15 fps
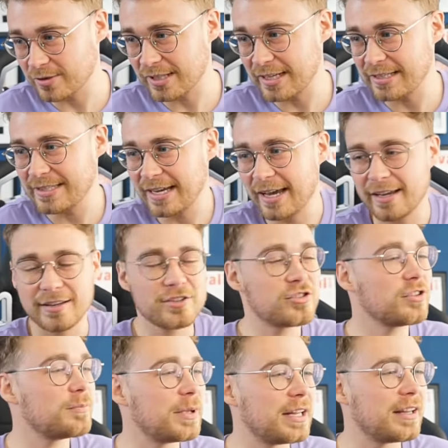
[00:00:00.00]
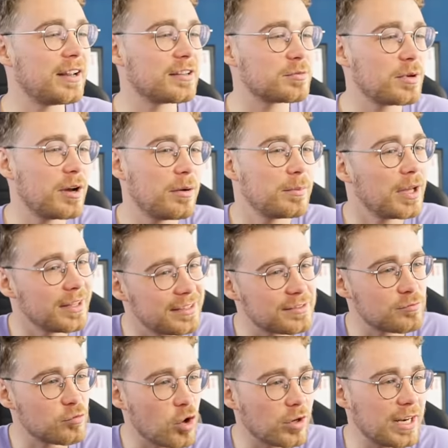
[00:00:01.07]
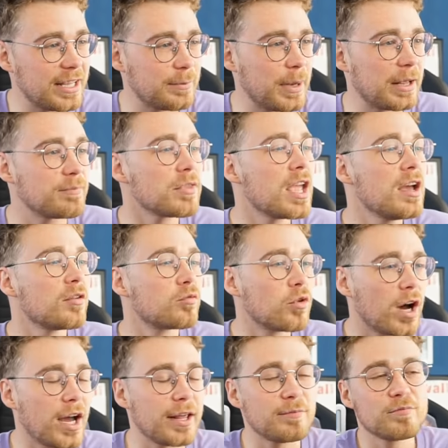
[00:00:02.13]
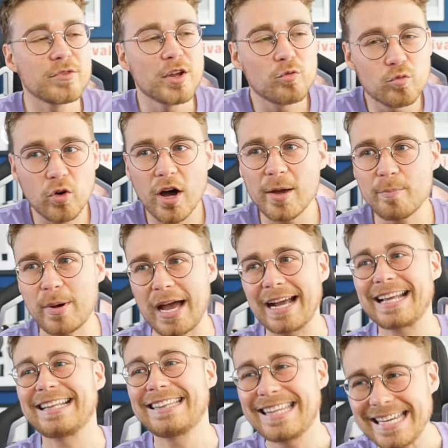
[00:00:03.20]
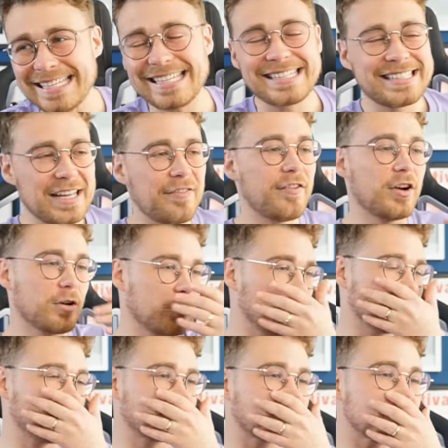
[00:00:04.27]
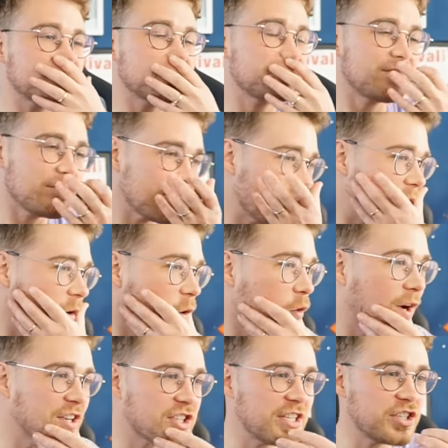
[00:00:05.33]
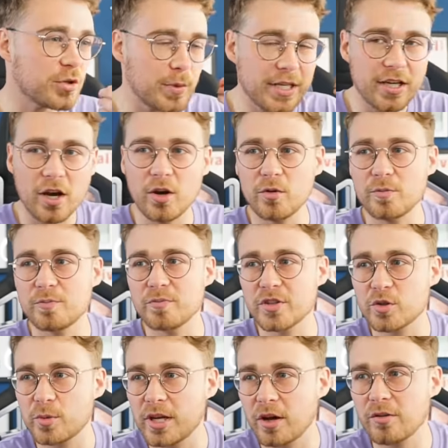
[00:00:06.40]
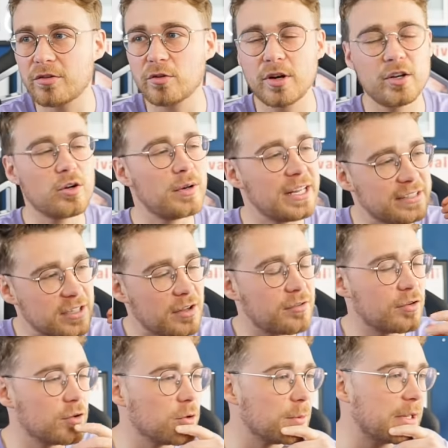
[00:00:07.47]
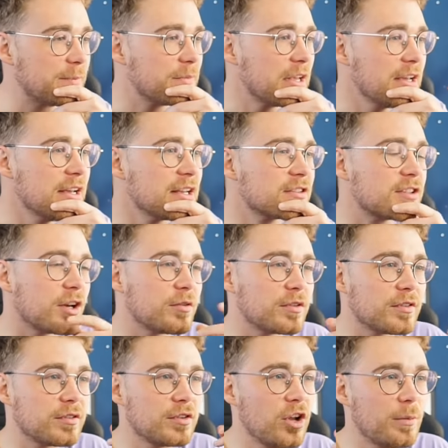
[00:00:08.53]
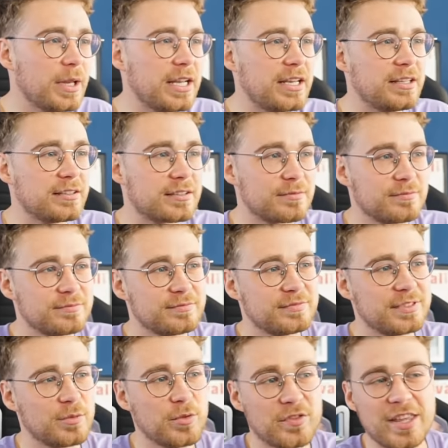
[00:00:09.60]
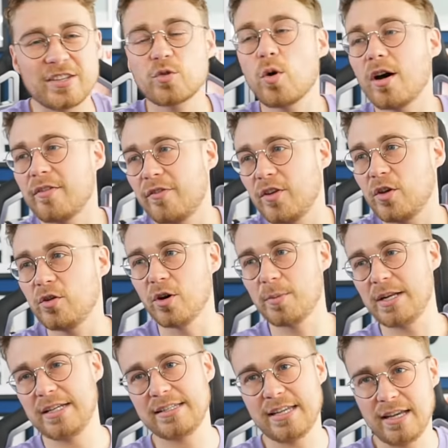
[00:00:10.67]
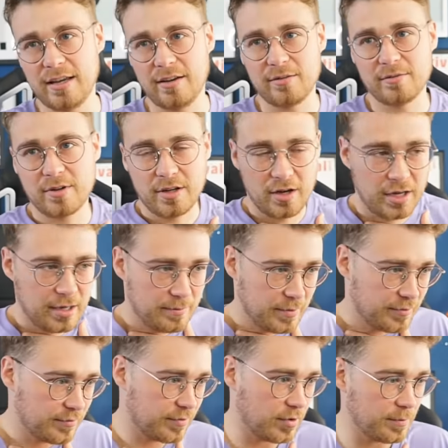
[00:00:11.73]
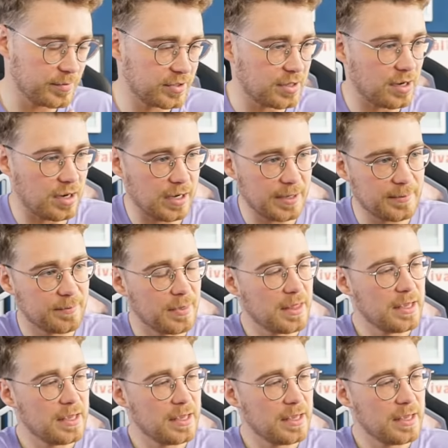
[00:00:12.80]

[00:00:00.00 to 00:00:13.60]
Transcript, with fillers: Senny Dieng should be in there as well. But it's wrong league, mate. Right. Right back. This is difficult. Or actually, should we go through it? Let's go through it normally. So, nominees. There's quite a few nominees here from Sky.